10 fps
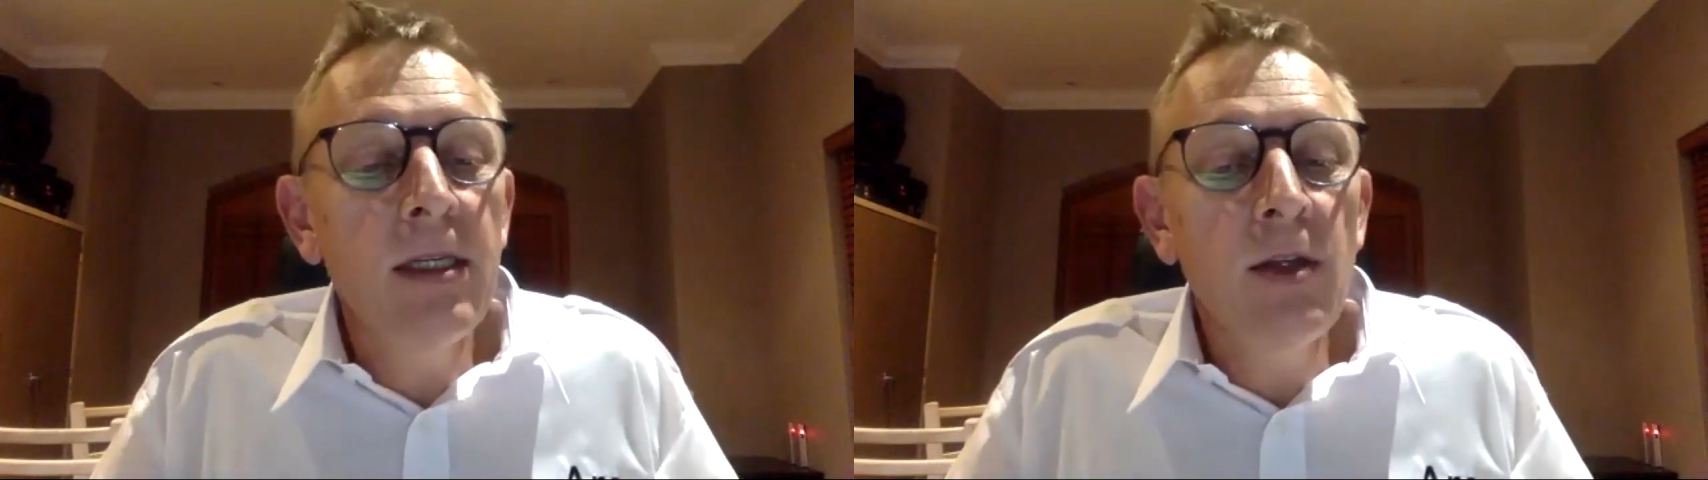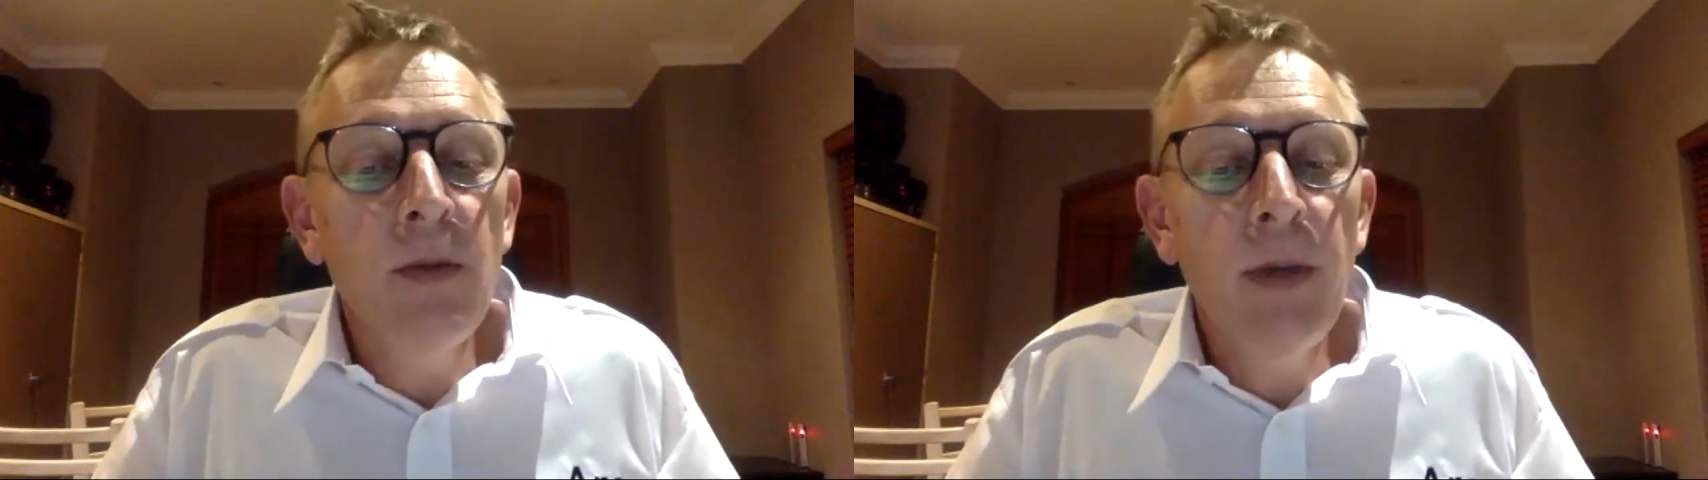
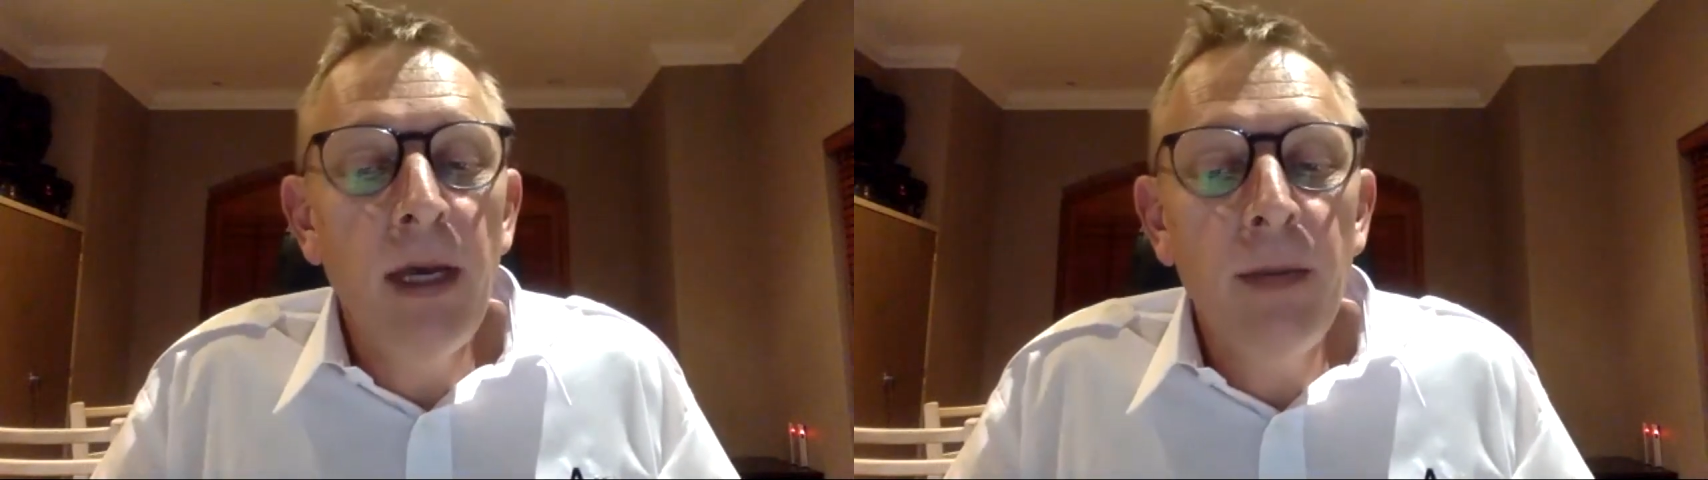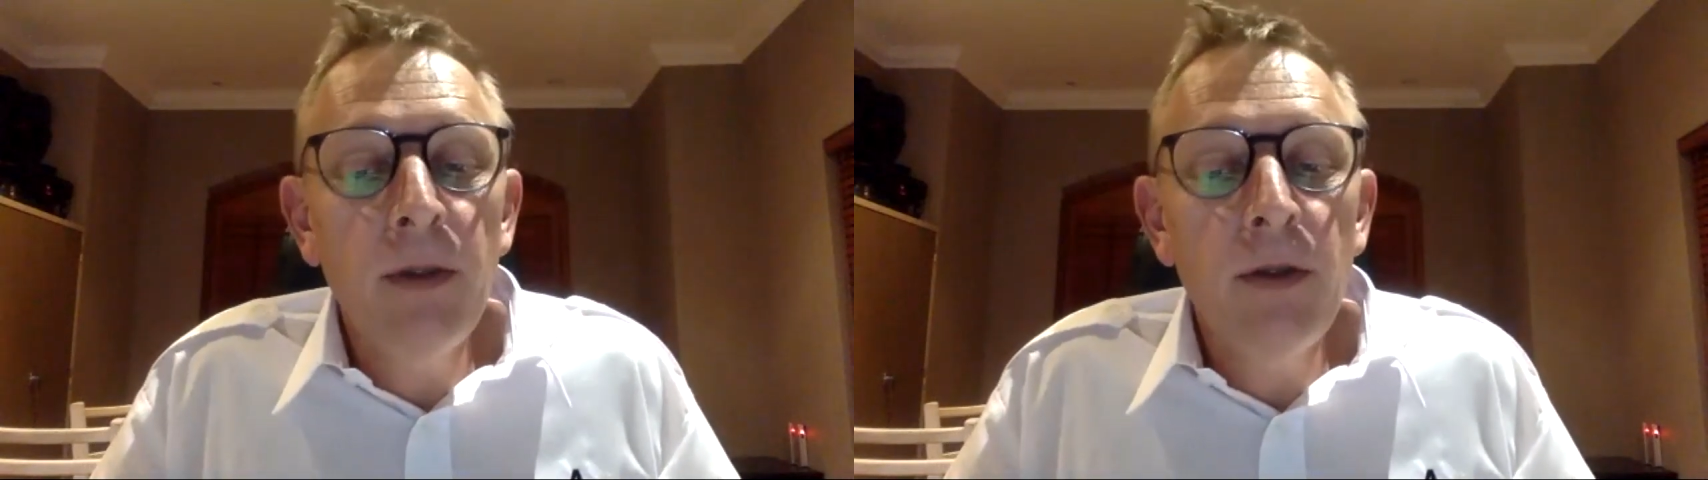should be
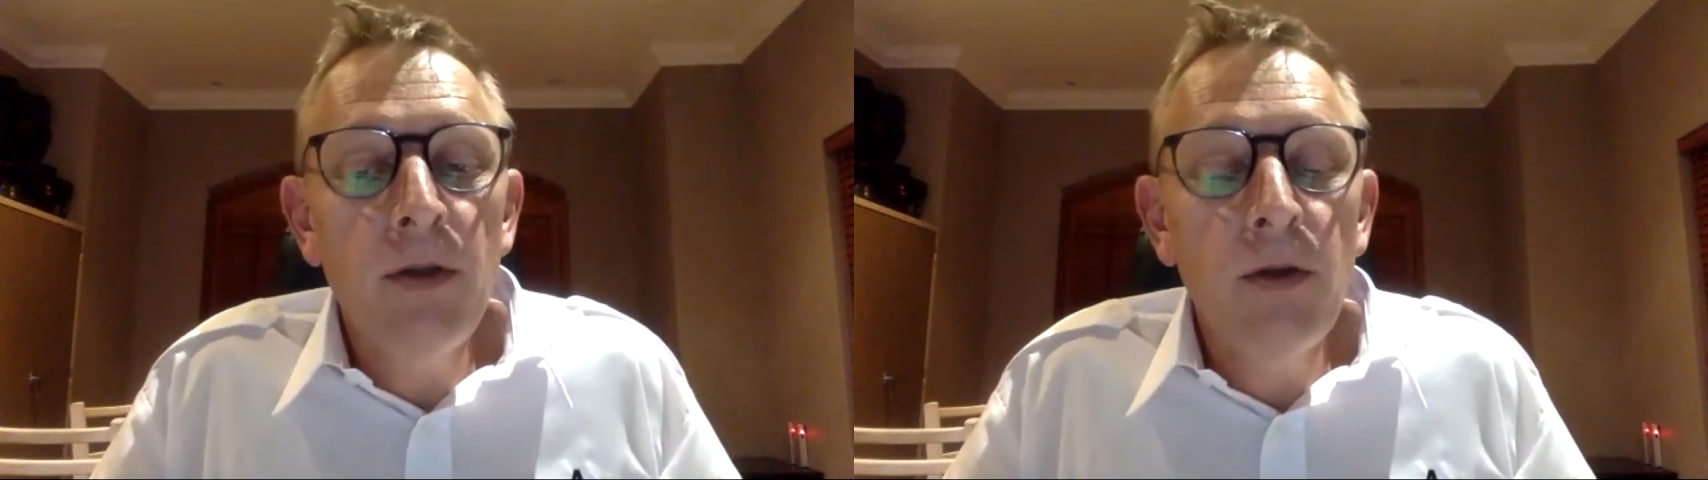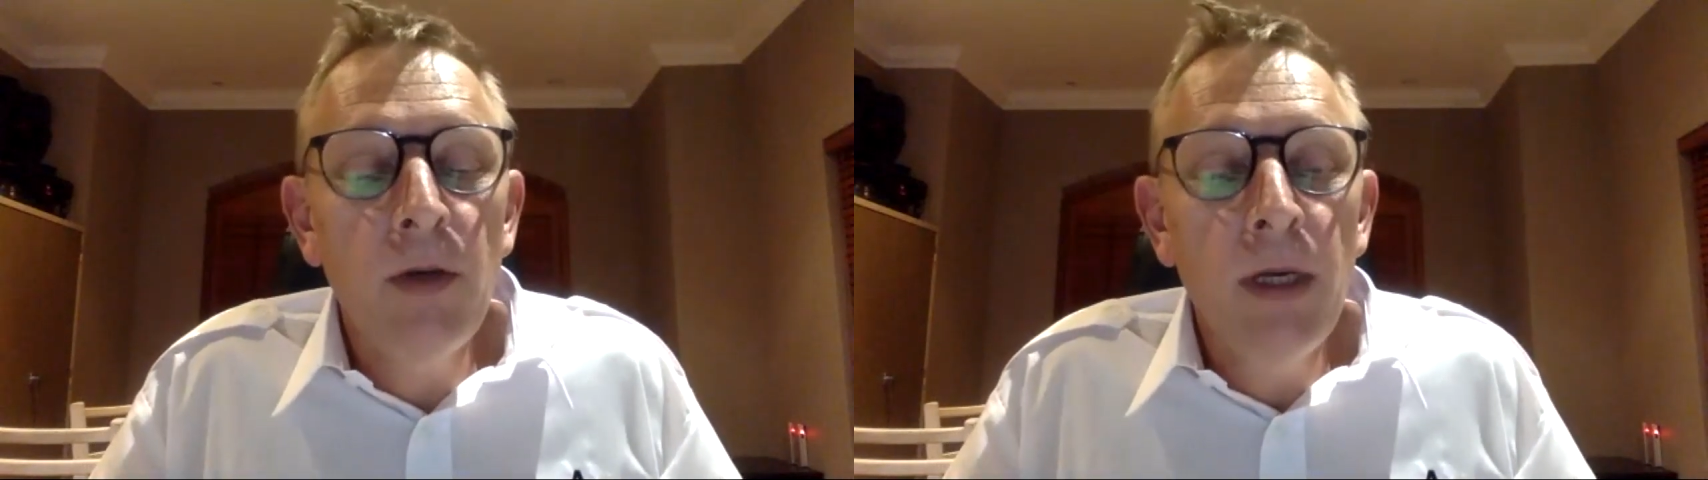able
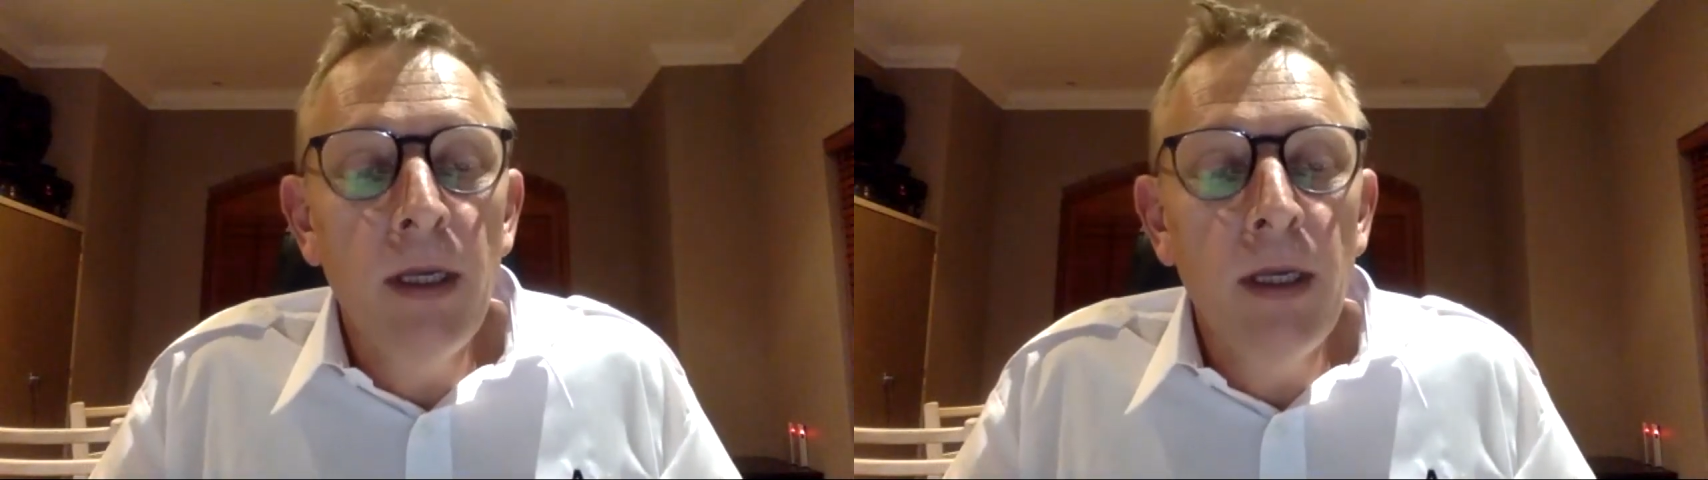to